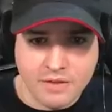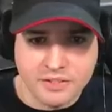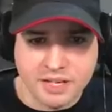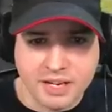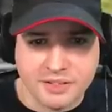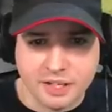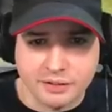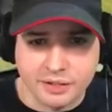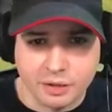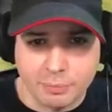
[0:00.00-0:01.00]
this guy's
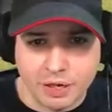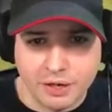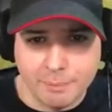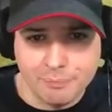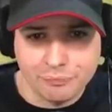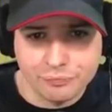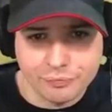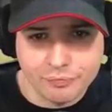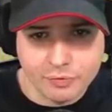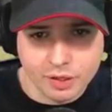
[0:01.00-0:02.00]
getting killed by him.
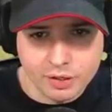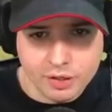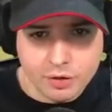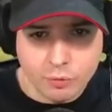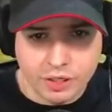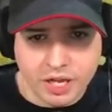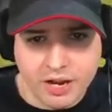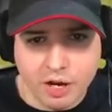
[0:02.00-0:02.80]
We can,